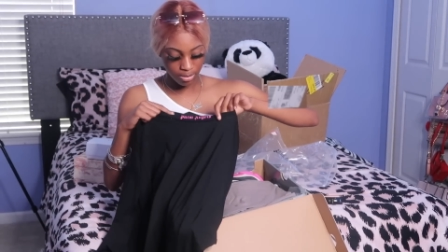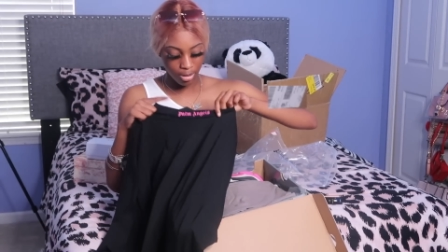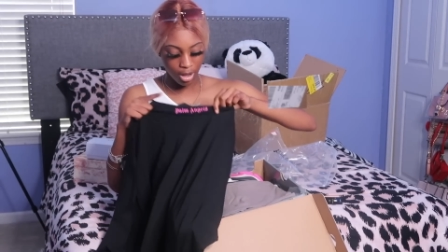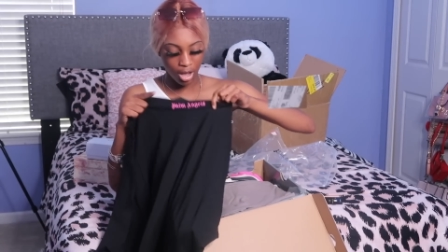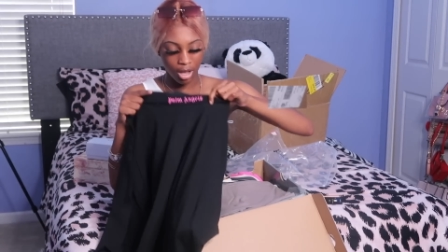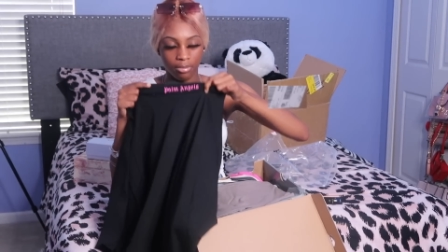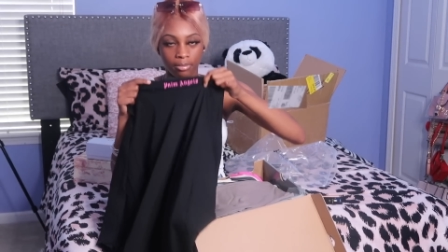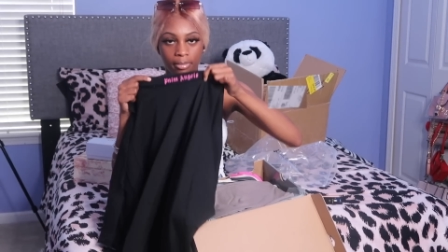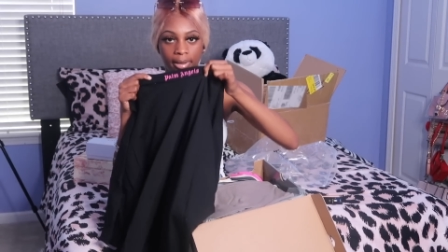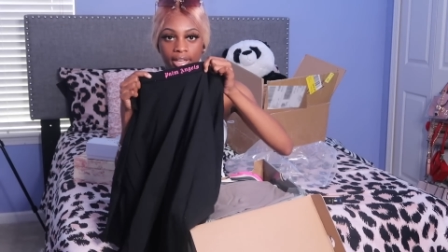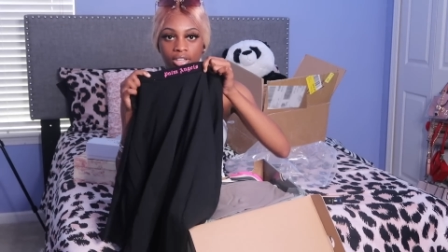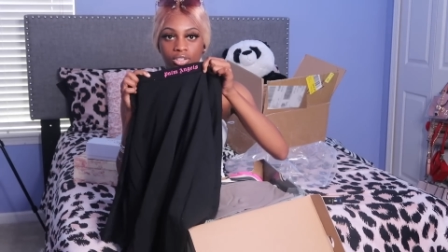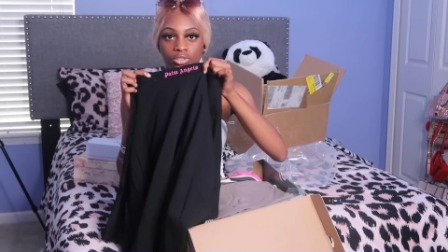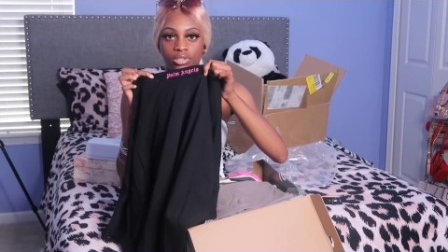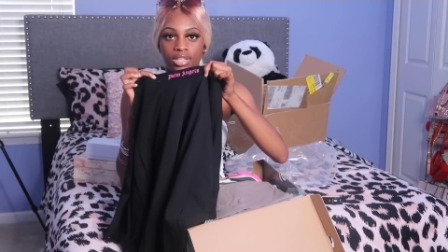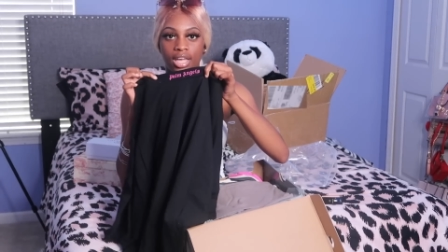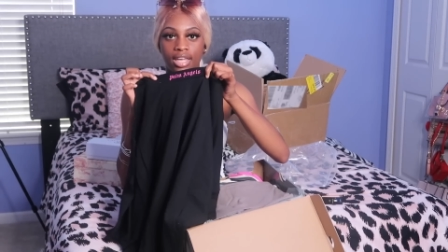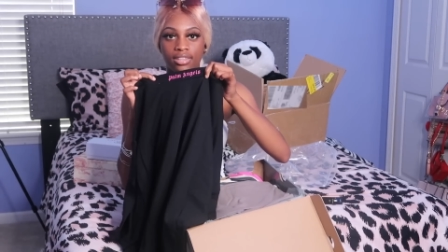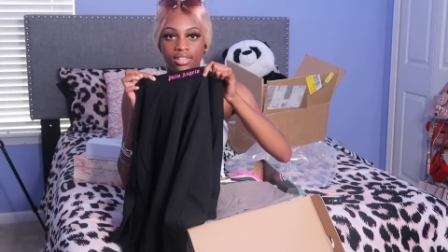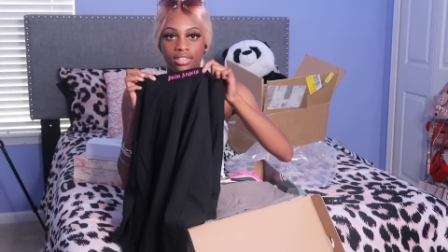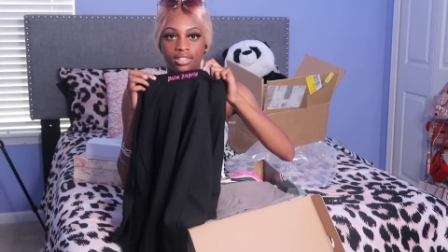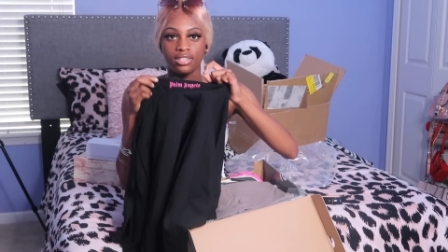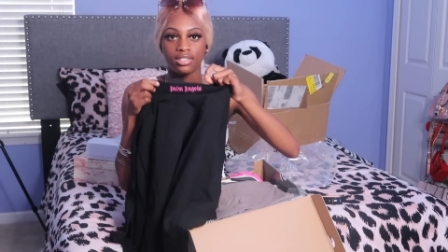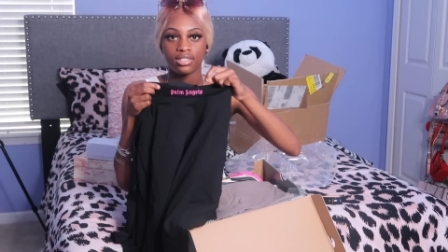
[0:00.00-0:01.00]
Palm Angels
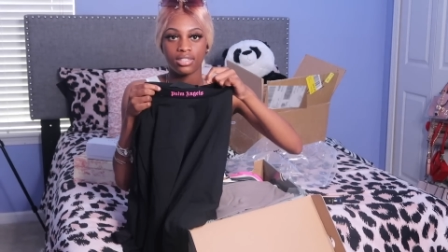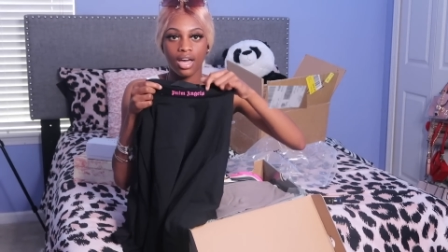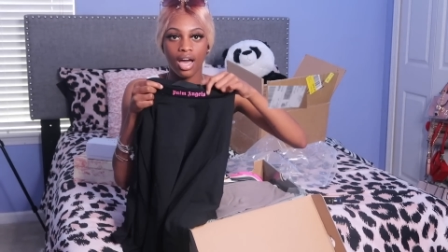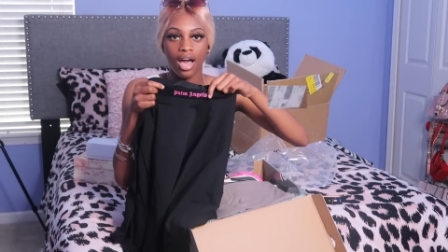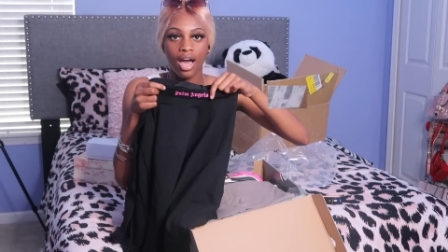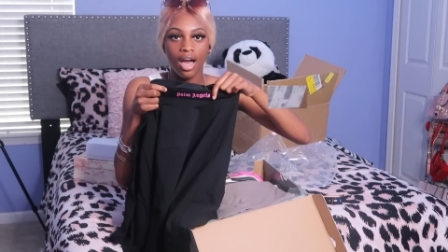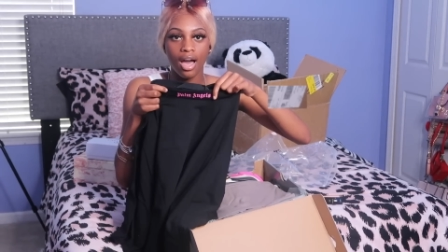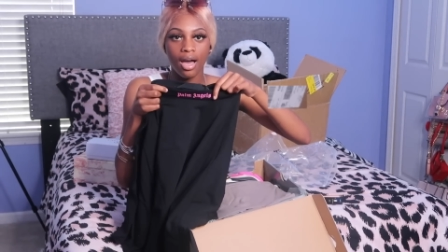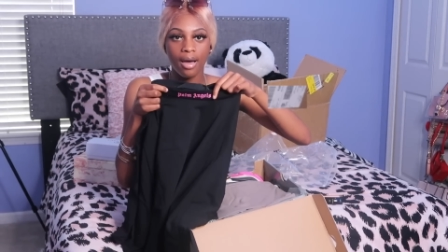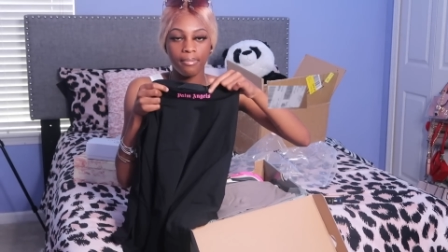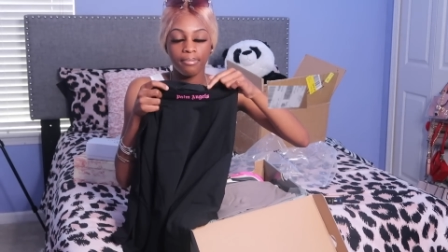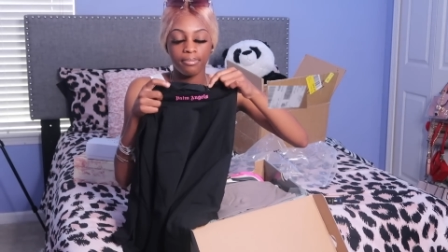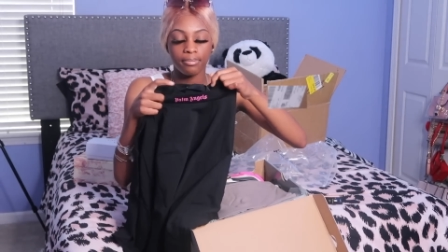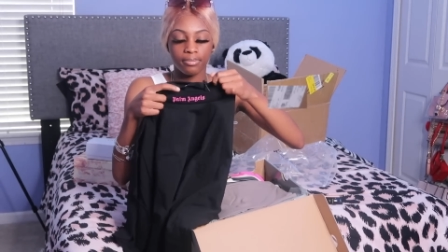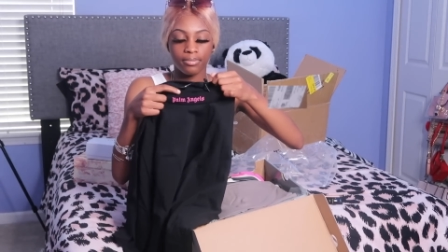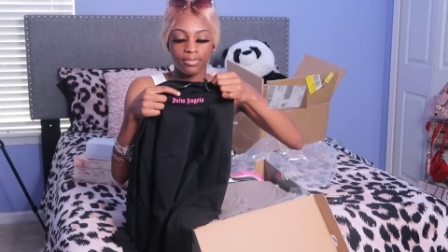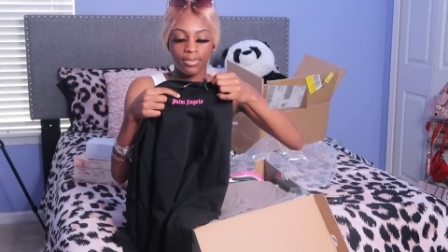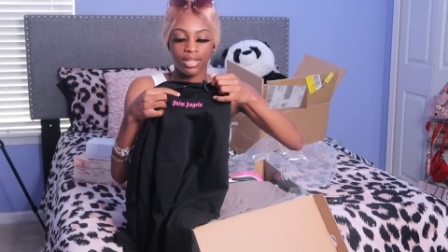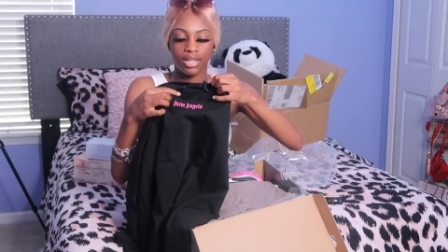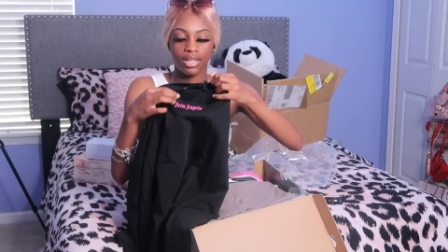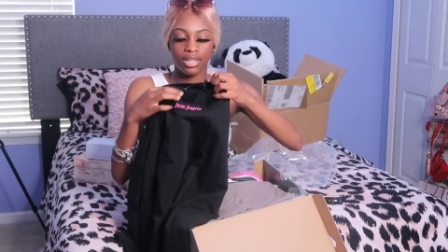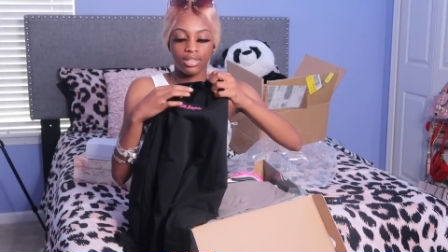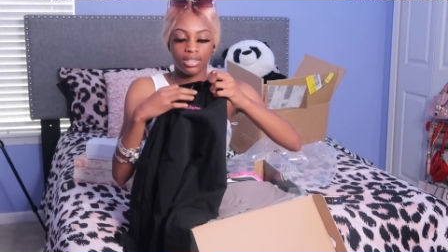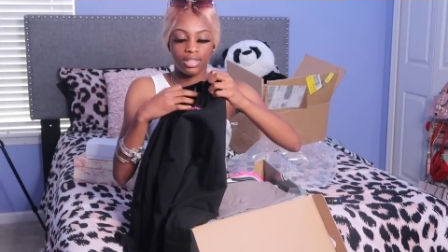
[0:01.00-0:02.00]
at the top,
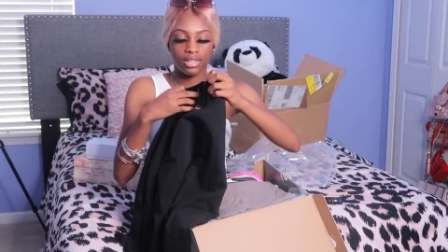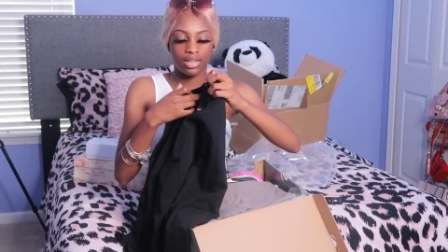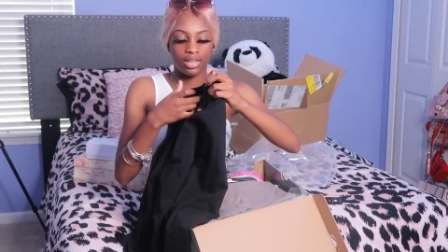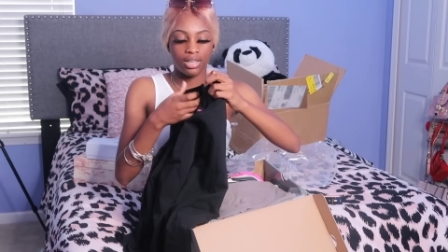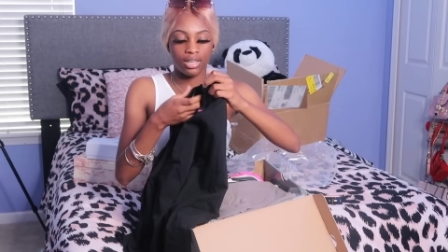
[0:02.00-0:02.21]
and then